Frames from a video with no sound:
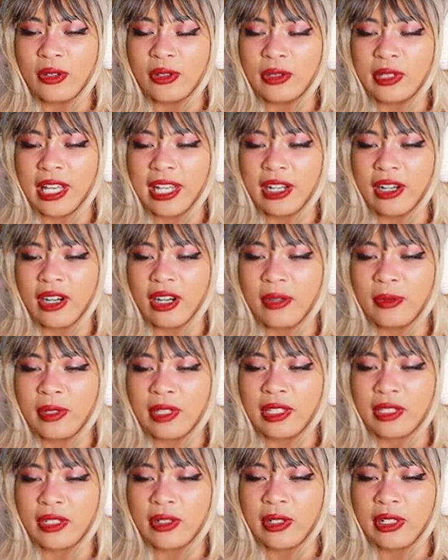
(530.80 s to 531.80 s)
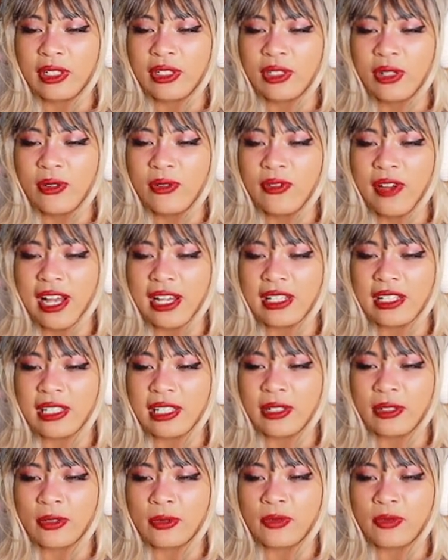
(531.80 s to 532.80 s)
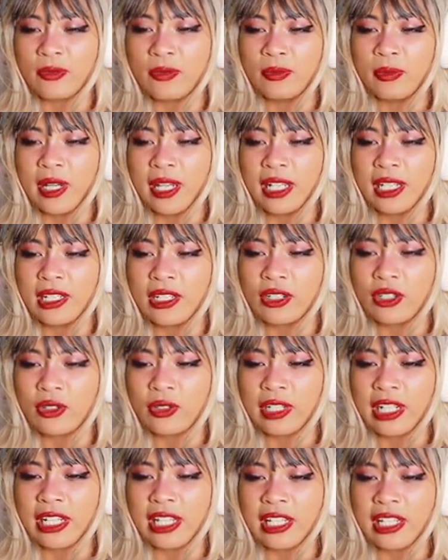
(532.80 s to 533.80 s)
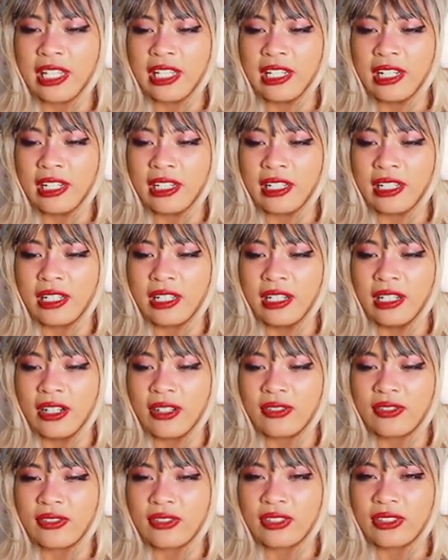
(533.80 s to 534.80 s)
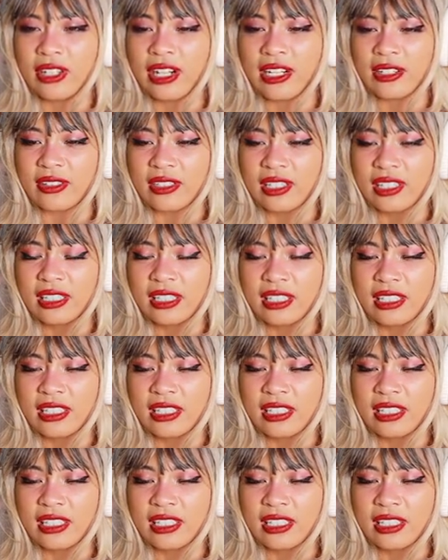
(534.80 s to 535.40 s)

who they are, but they're going so fast they made a tree yeeted off the ground.